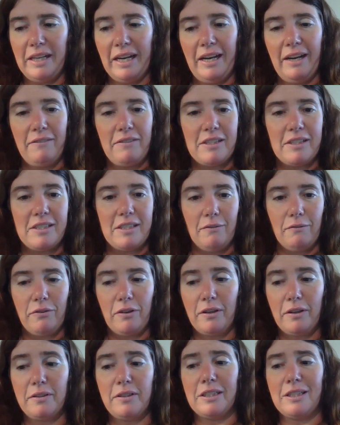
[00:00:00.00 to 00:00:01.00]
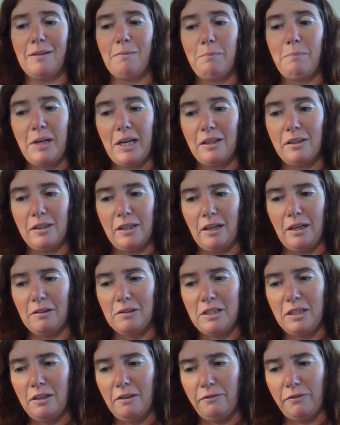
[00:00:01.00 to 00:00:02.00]
They and, have to sit in front of the computer like
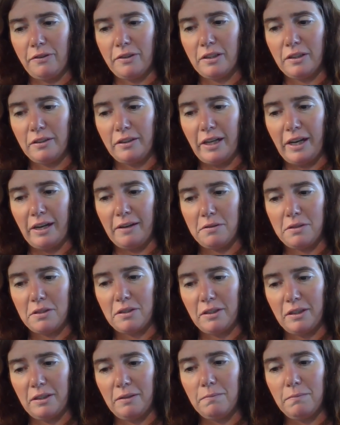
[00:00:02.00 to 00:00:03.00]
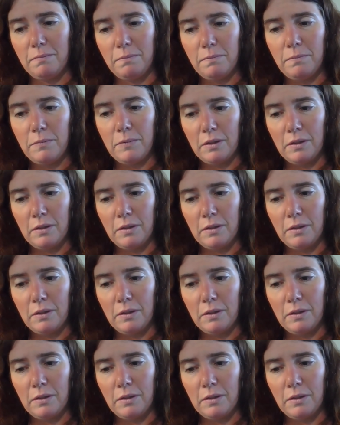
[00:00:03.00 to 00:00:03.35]
now, too, for their live stream.